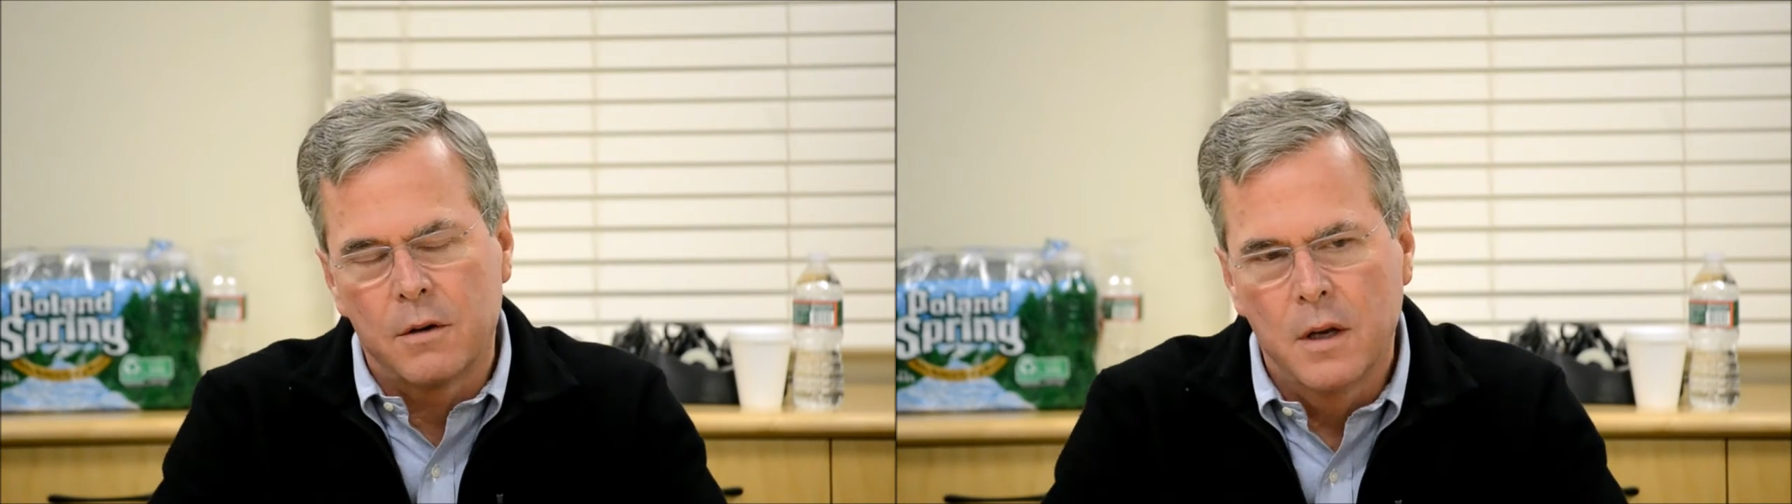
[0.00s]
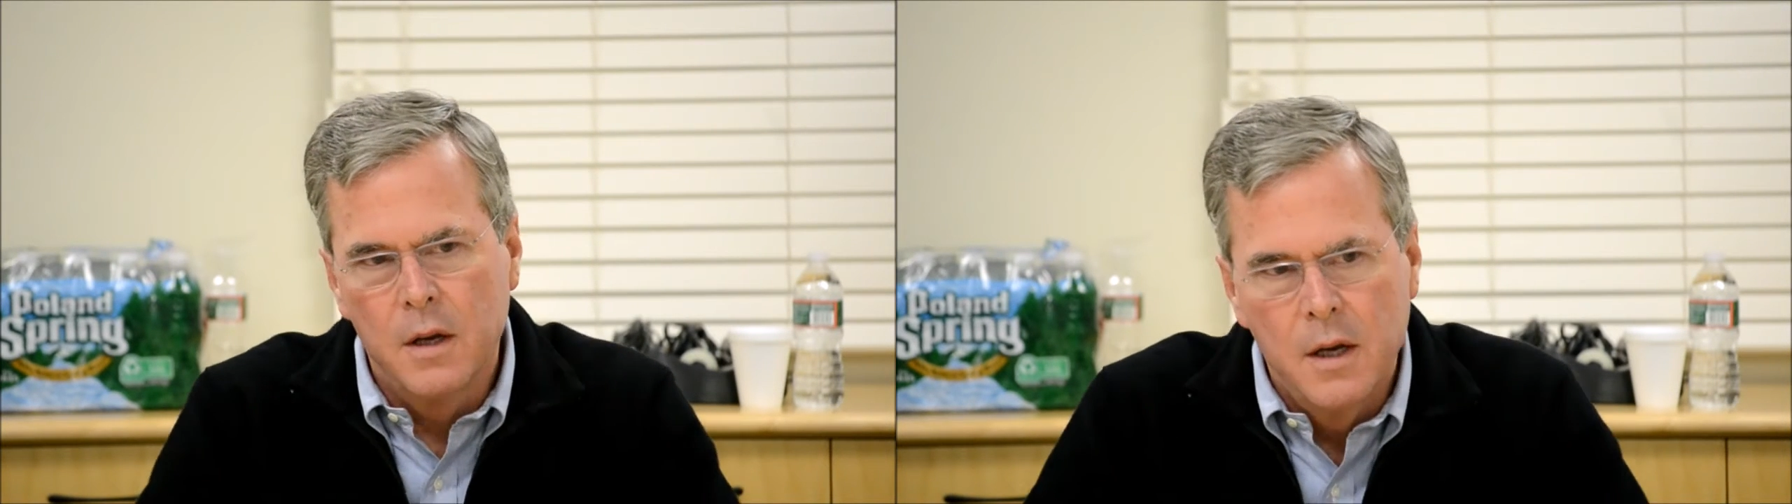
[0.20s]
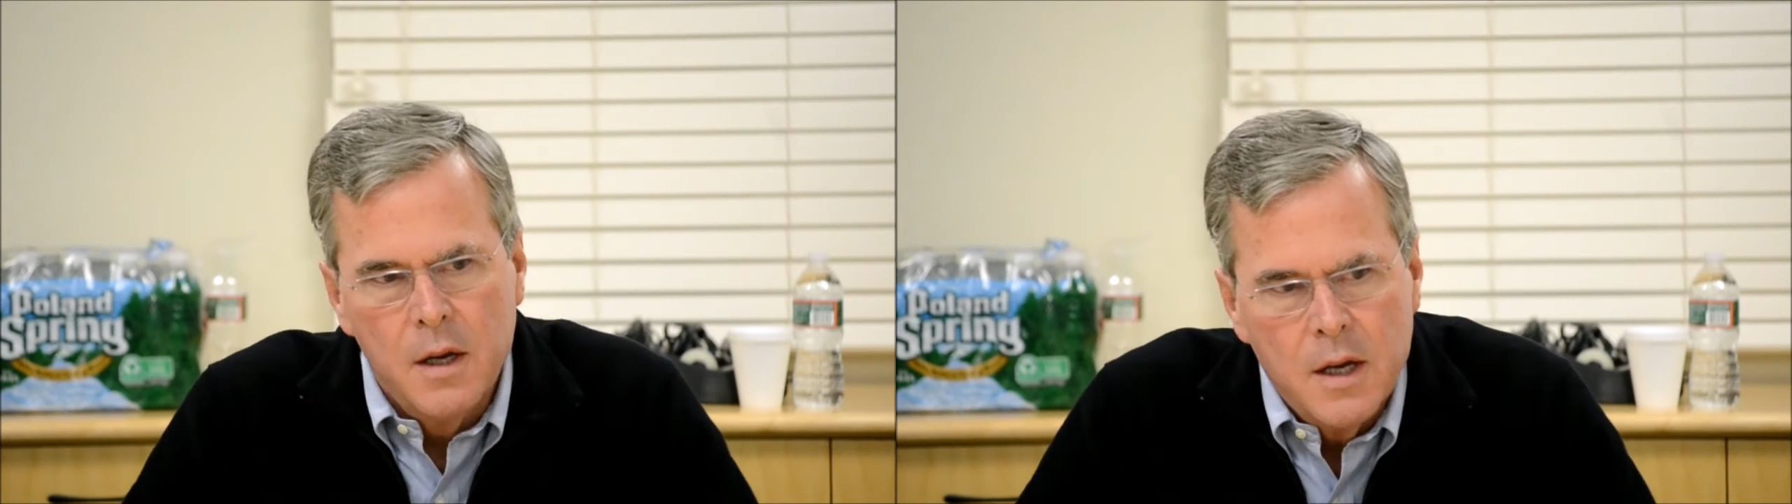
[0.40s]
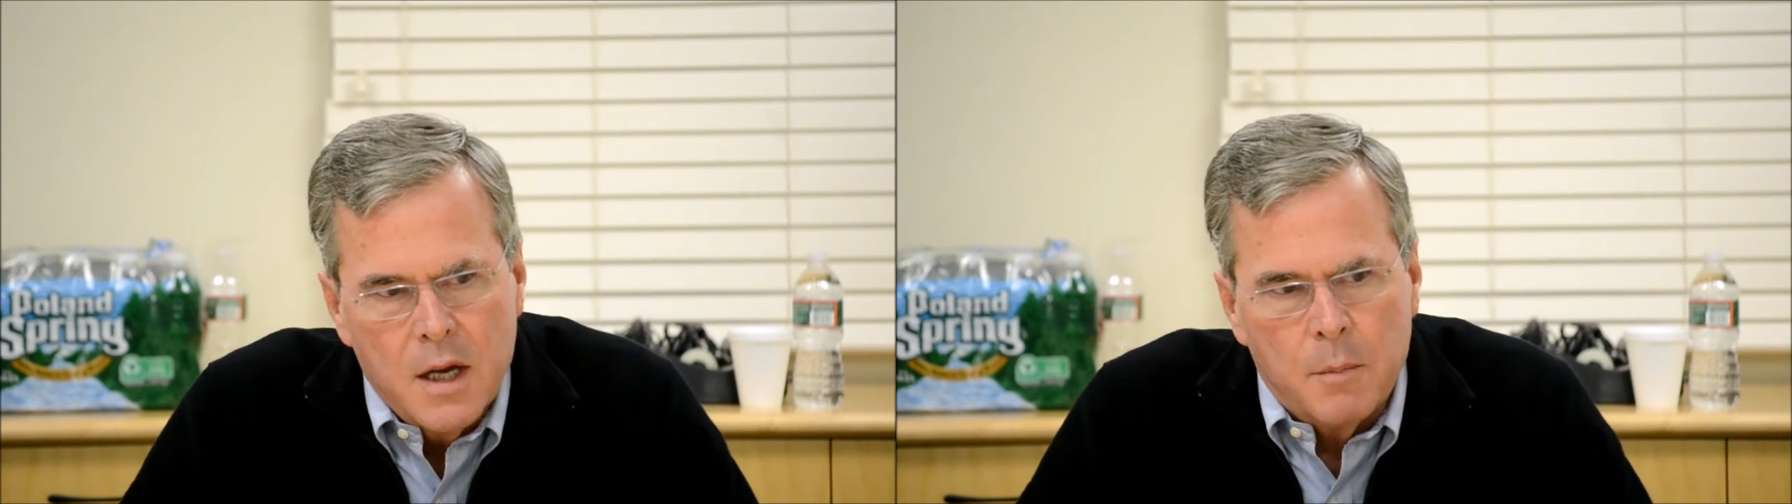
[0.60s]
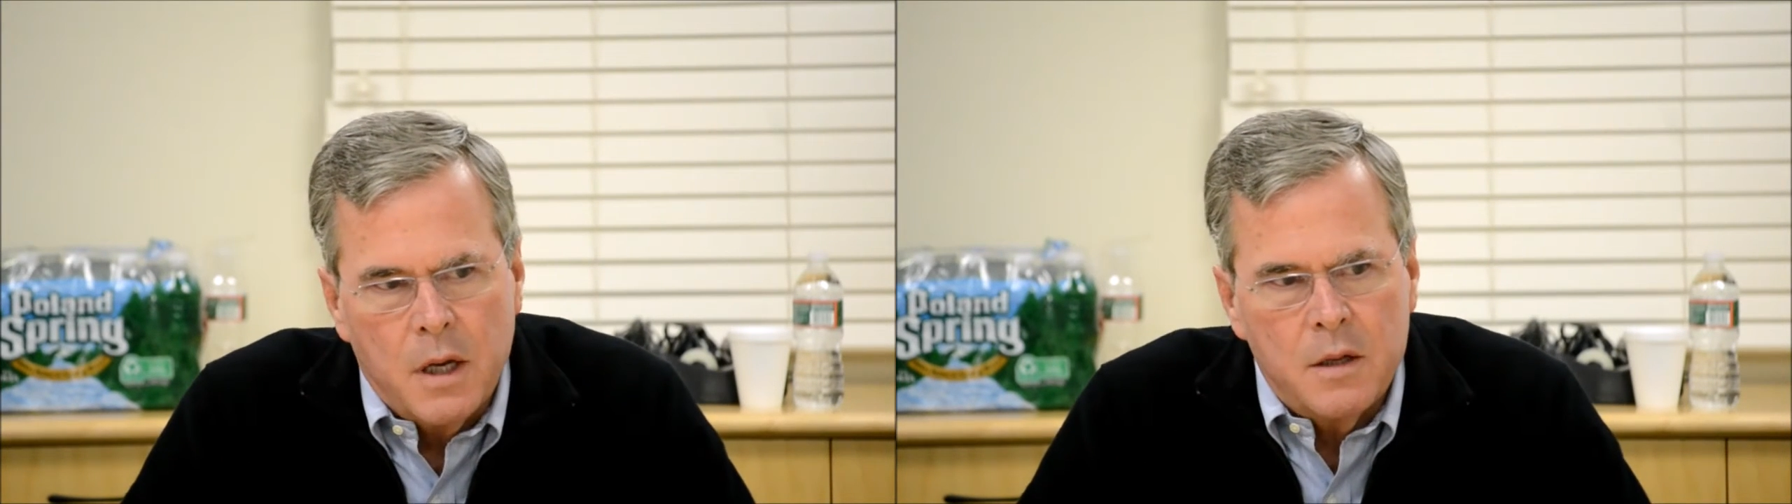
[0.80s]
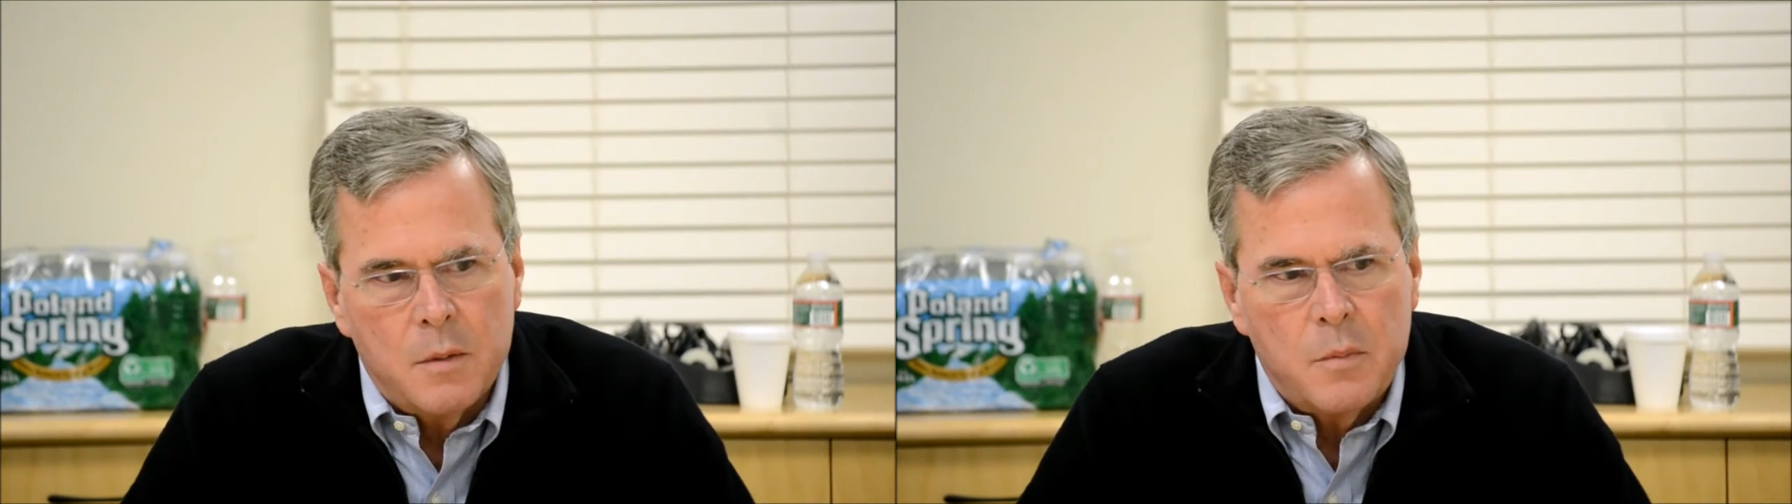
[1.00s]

I mean,